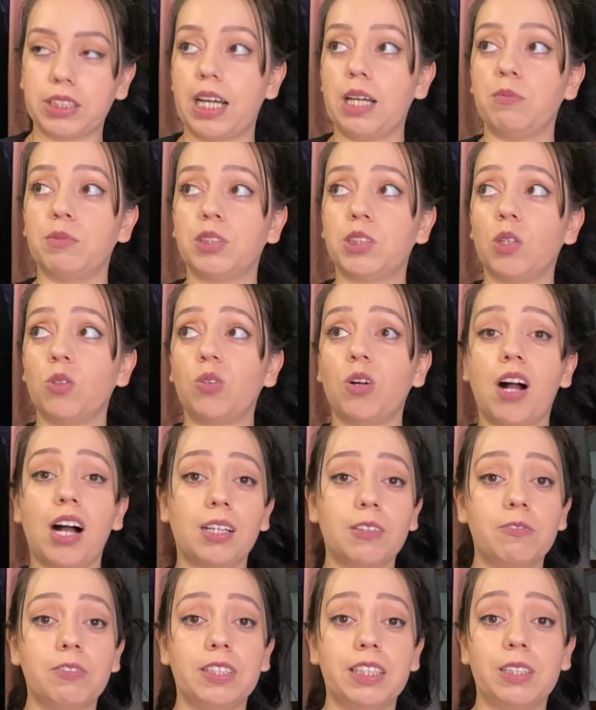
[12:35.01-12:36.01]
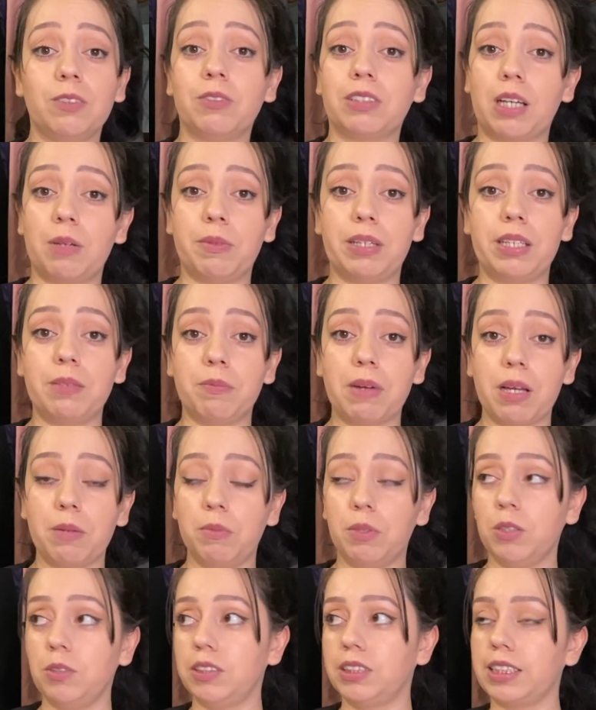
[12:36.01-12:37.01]
I'm so confident when I'm in my
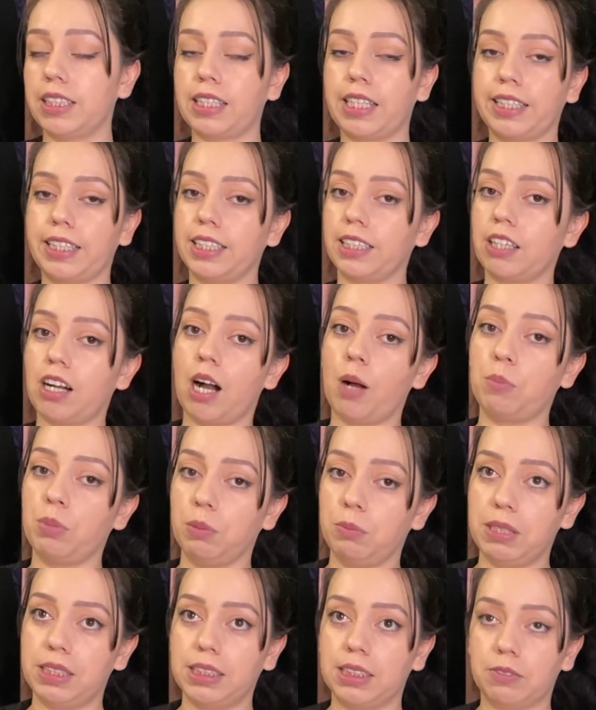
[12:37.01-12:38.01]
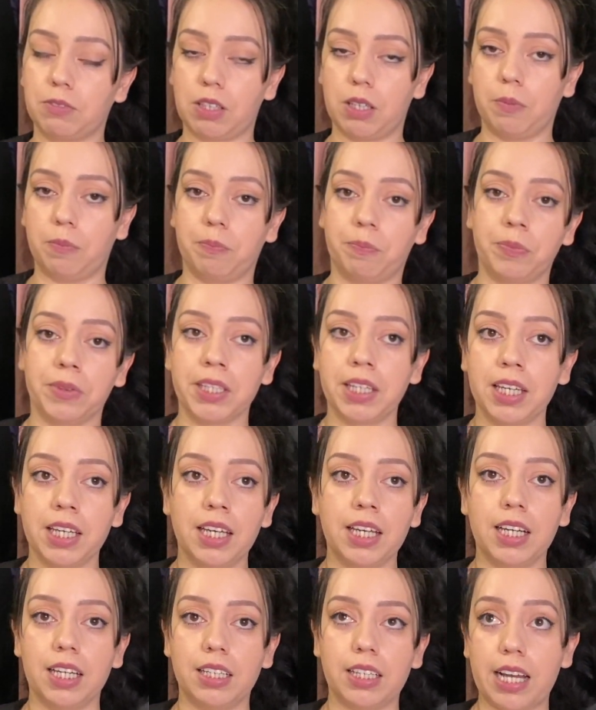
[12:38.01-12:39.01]
boots, and I get compliments from
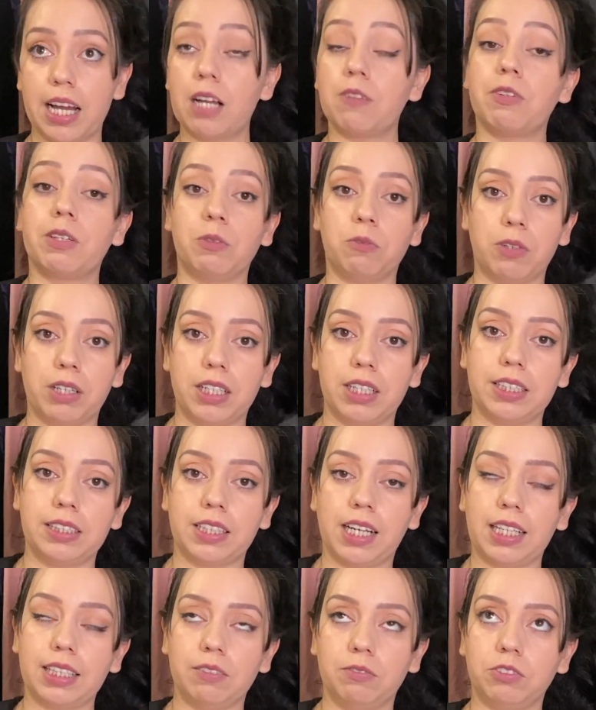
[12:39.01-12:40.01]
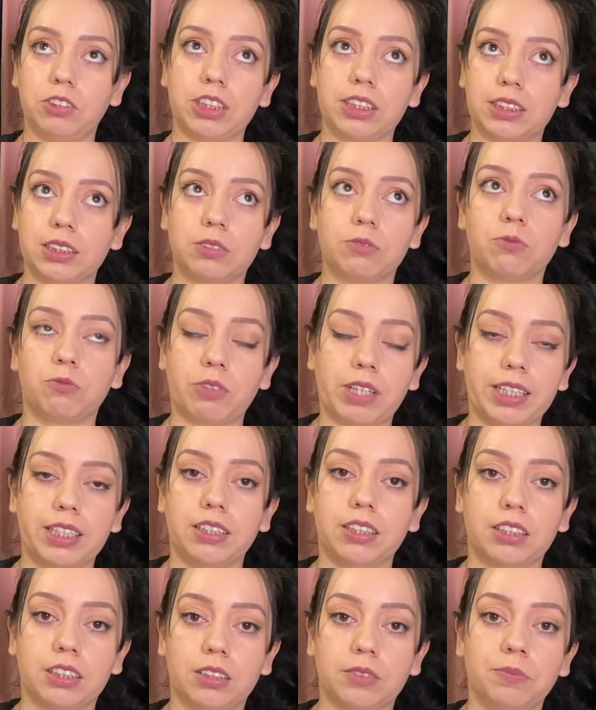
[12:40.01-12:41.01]
everyone, not just
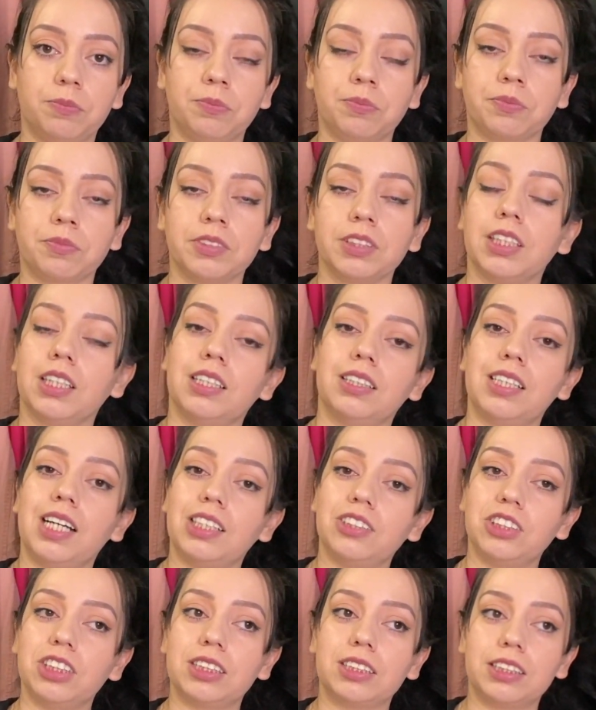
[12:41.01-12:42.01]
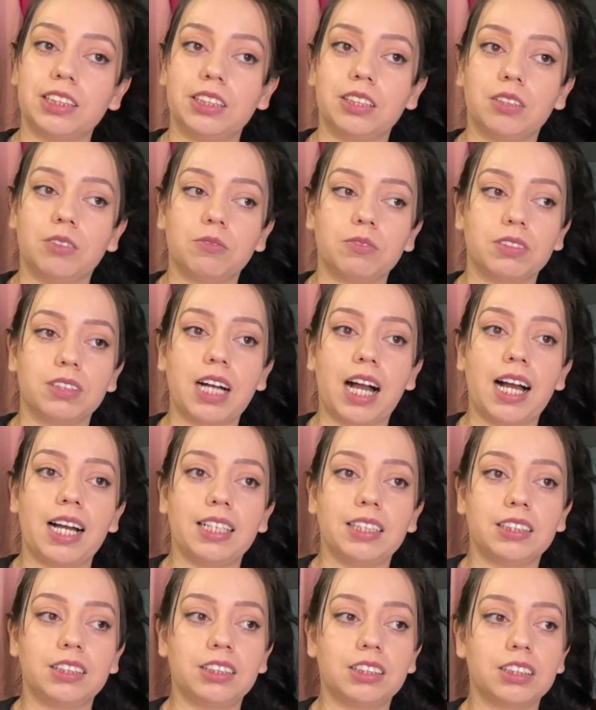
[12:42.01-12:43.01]
regular, not just, you know,
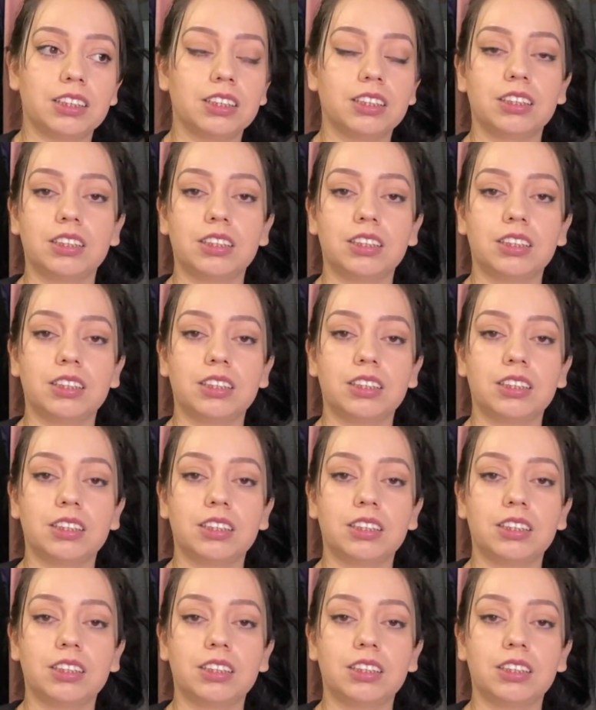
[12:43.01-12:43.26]
guys